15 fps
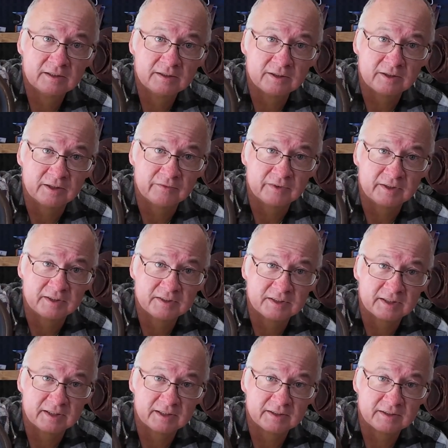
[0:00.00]
Don't know if you can
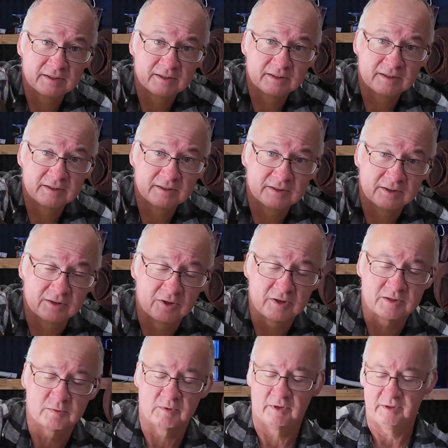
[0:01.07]
see it. It's a
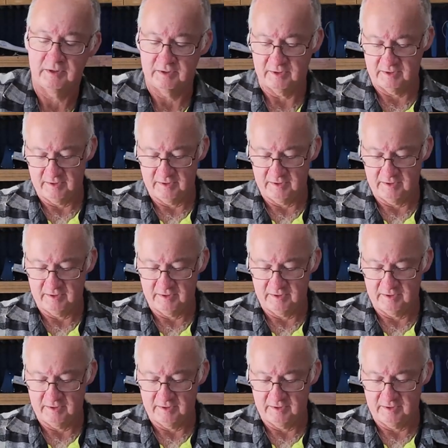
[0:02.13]
nice one.